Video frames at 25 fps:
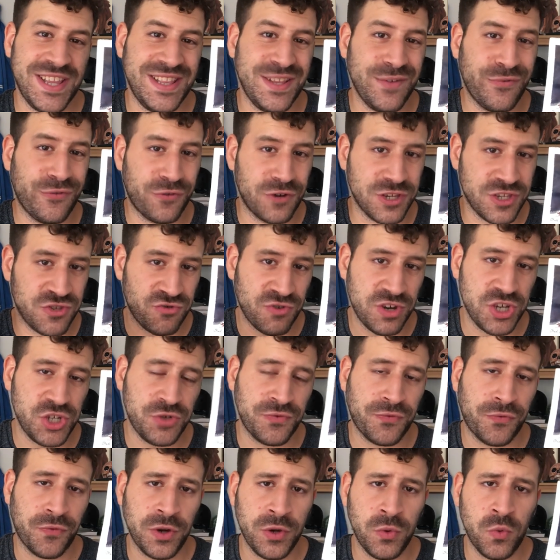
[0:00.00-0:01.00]
in the
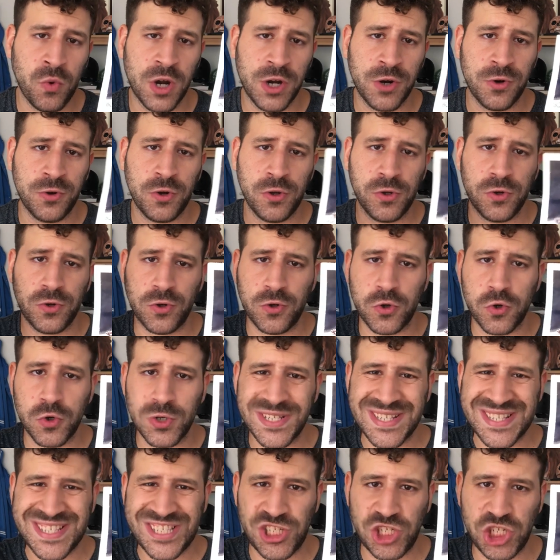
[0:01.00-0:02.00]
frustration free watercolor
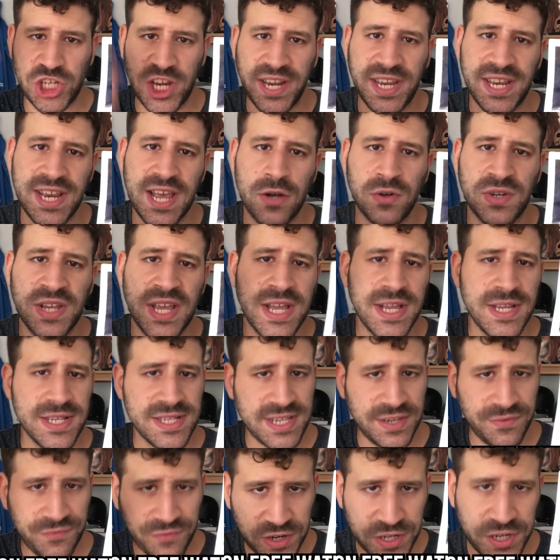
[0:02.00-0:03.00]
course. Check it out,
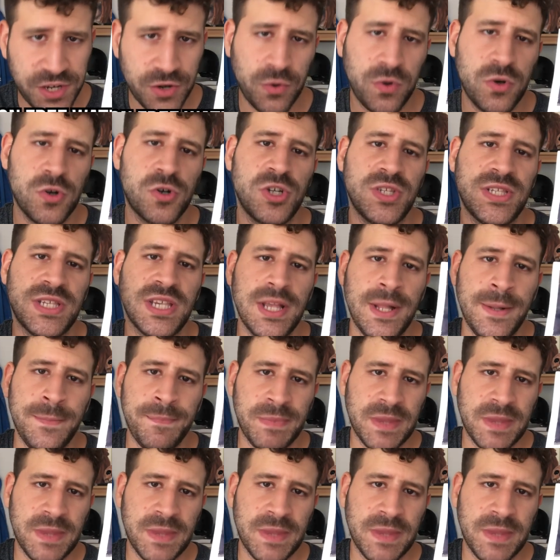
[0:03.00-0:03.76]
it's a video course.